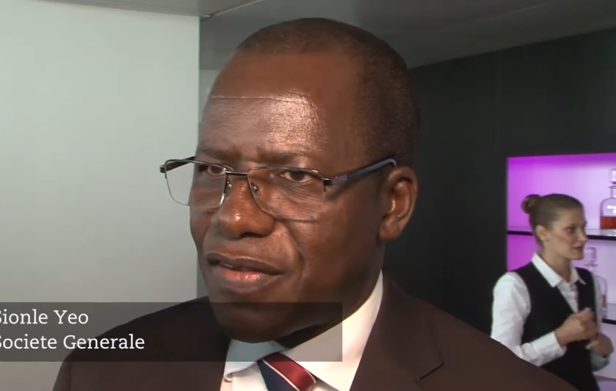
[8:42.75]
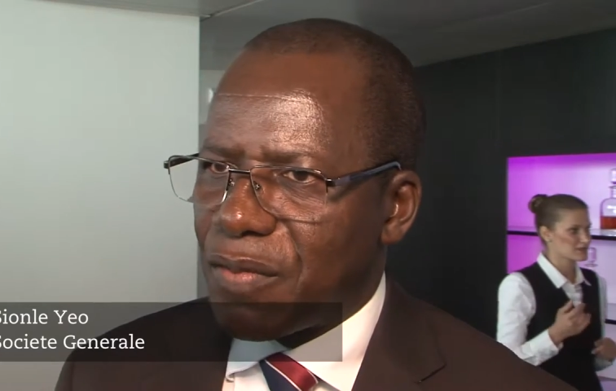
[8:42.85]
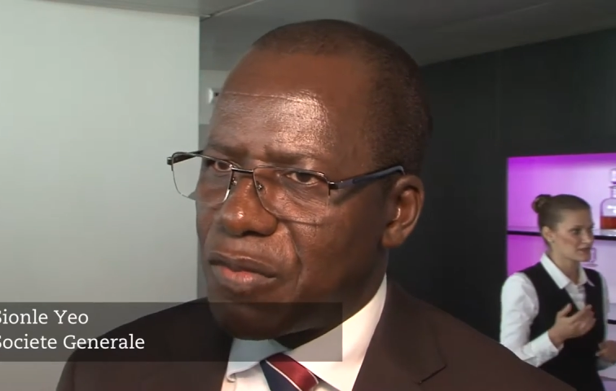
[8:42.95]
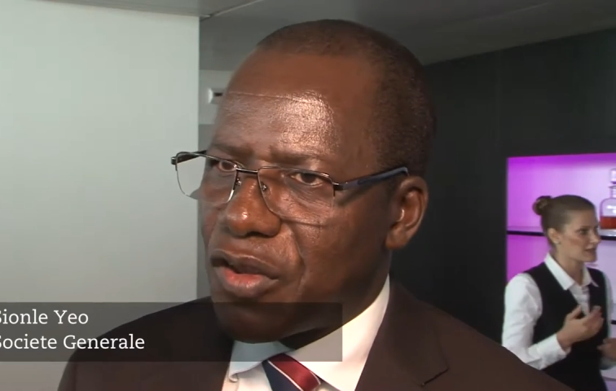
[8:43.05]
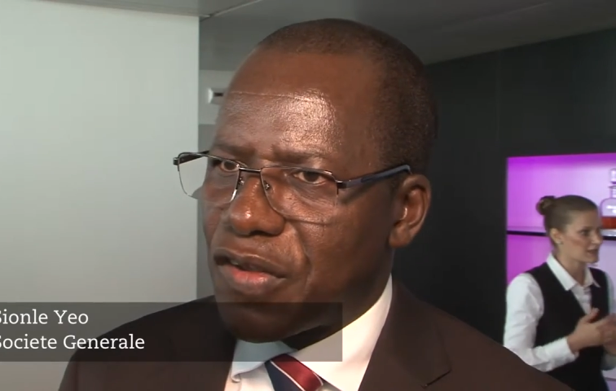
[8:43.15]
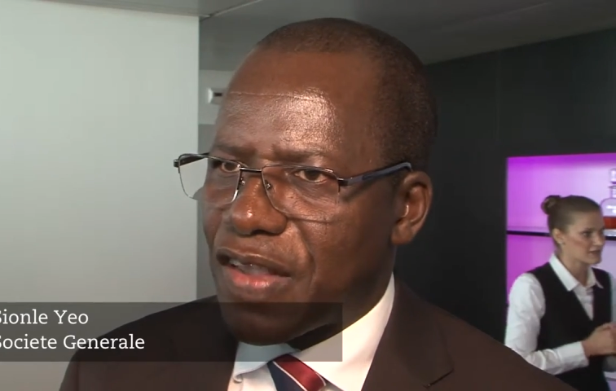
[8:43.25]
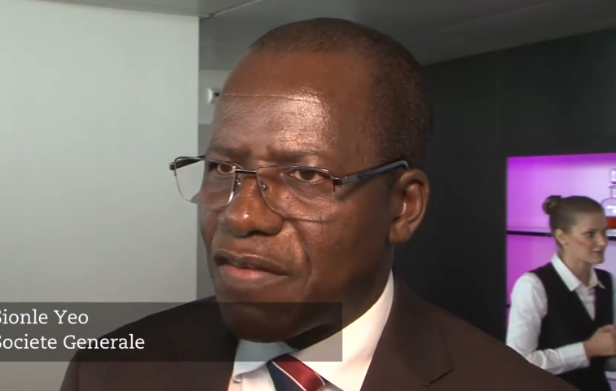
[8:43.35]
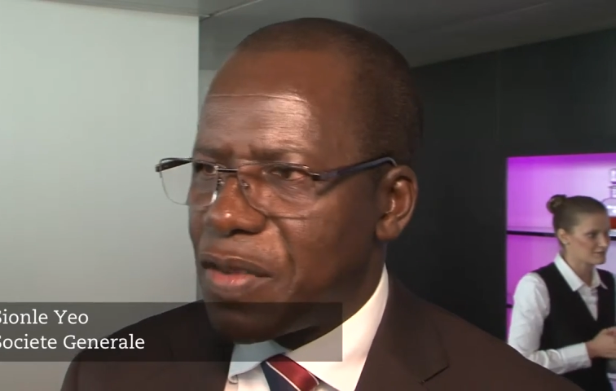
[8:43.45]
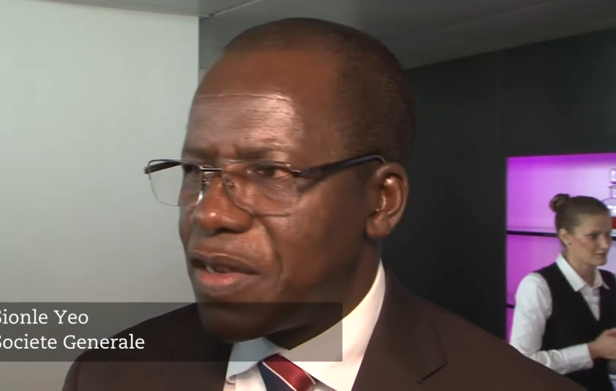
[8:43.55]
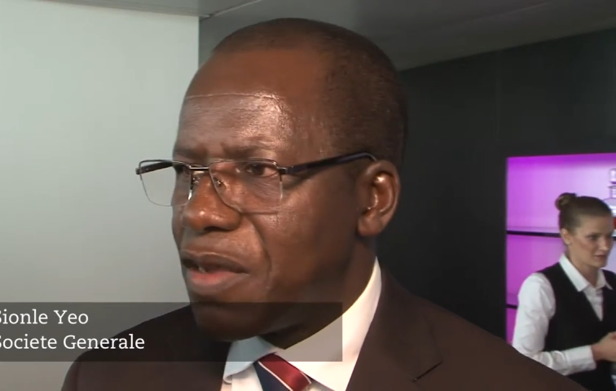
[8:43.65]
Speaker 1: some years
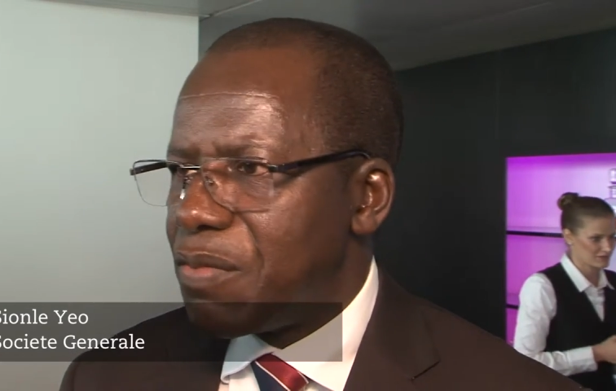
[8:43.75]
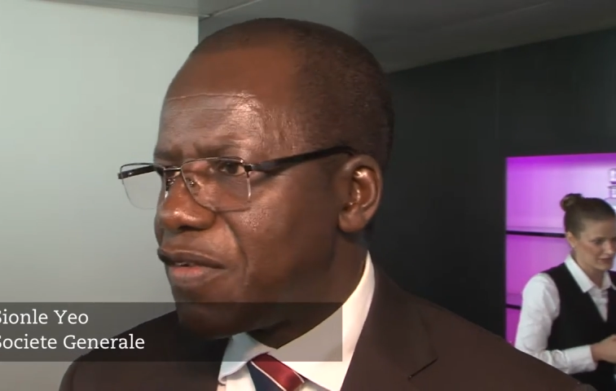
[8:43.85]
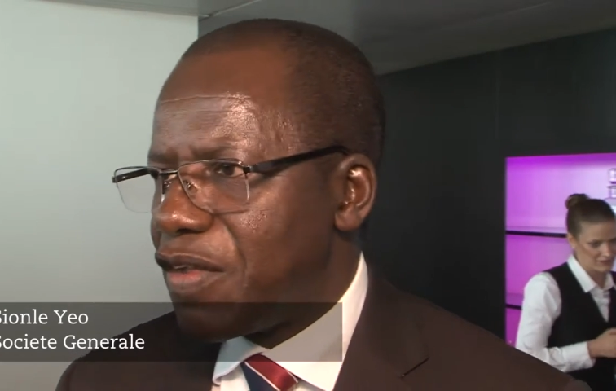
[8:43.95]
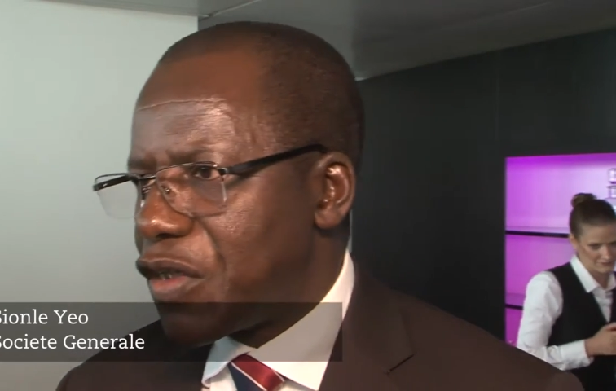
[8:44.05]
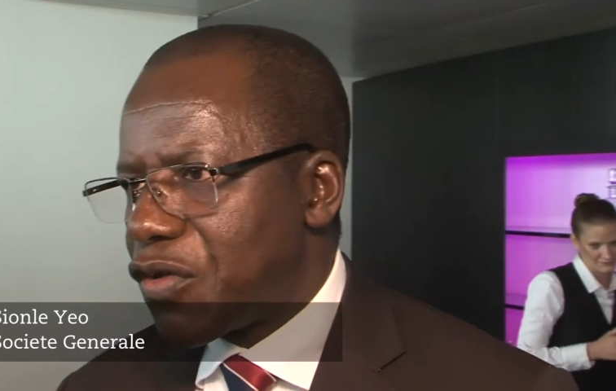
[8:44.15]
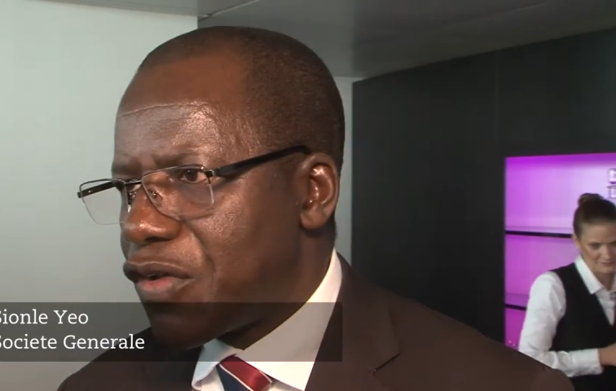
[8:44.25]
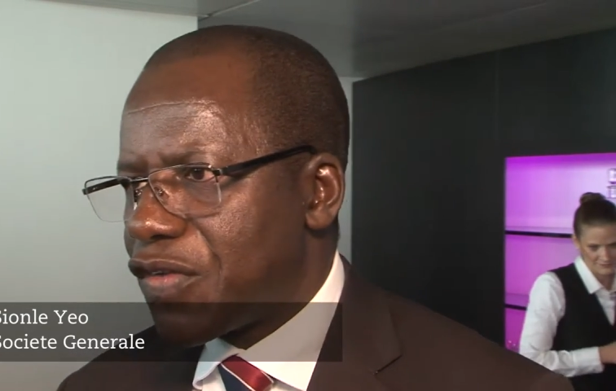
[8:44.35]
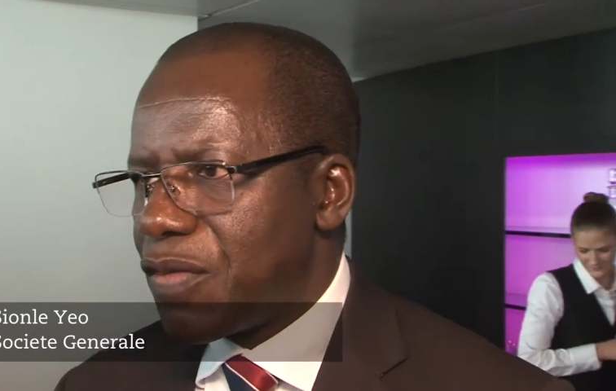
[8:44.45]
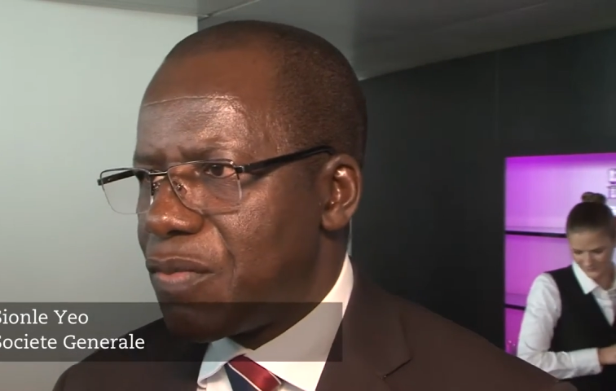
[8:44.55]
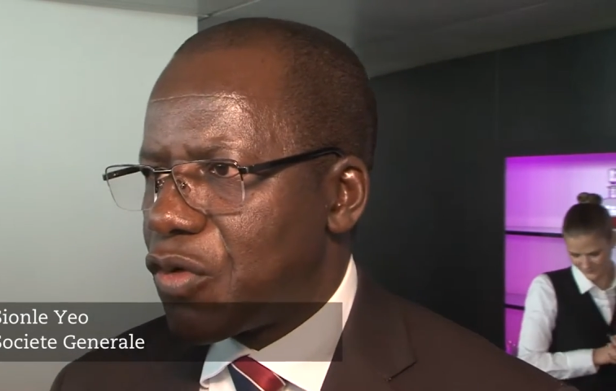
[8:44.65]
have been a bit
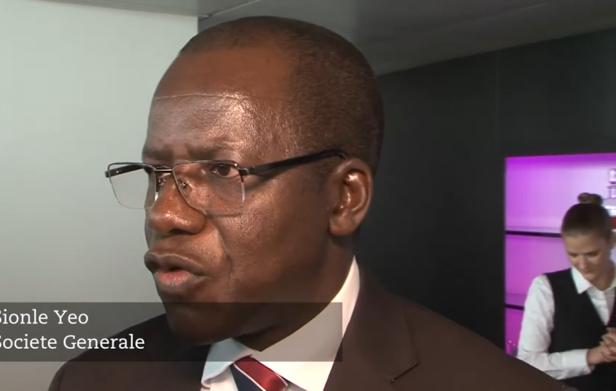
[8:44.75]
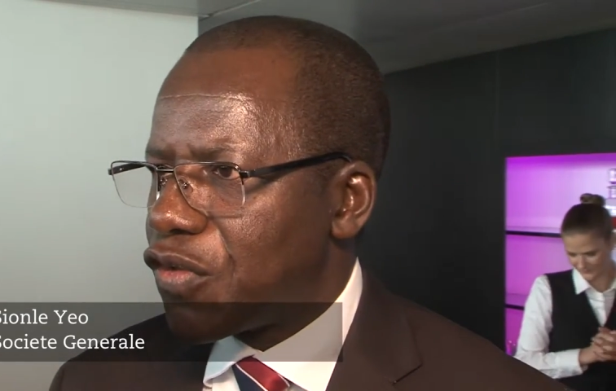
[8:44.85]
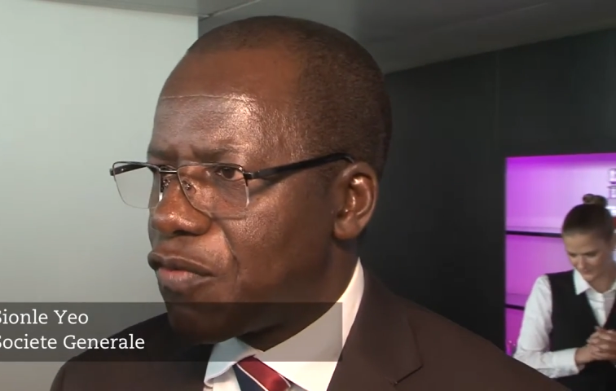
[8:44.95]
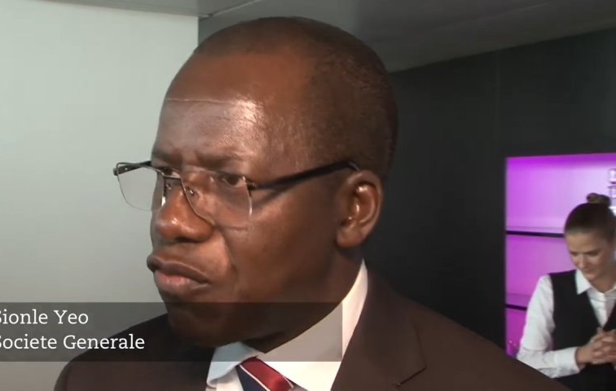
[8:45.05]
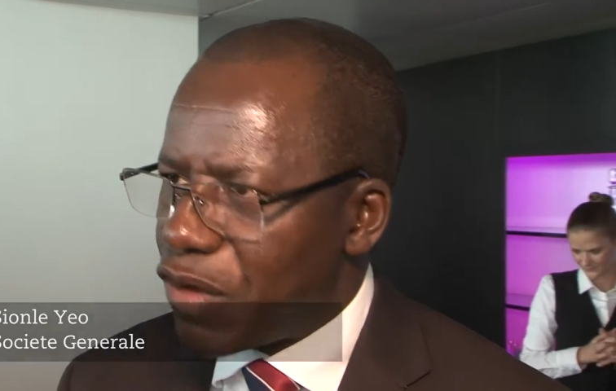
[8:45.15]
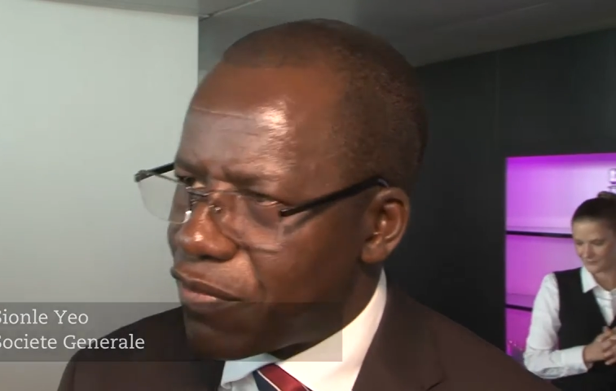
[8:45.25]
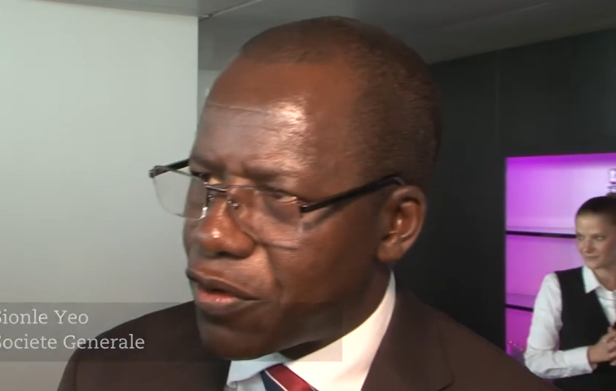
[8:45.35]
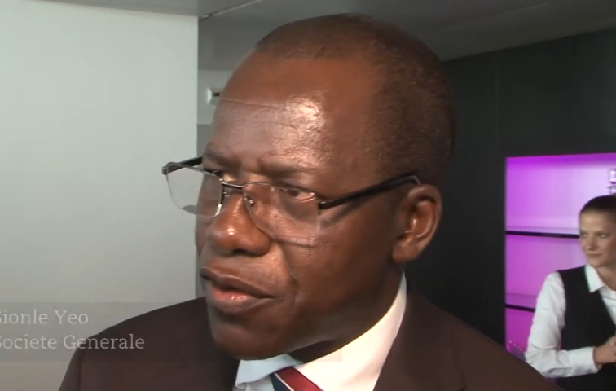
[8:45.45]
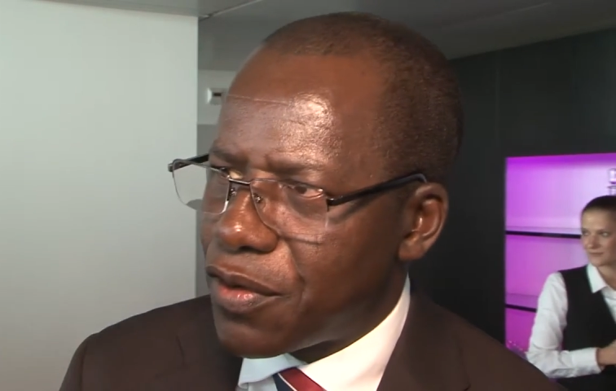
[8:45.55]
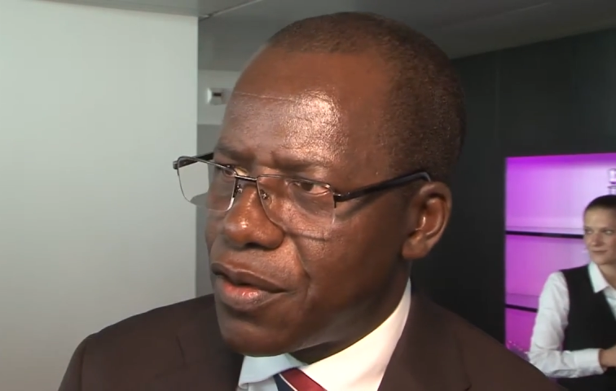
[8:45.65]
difficult because of weather,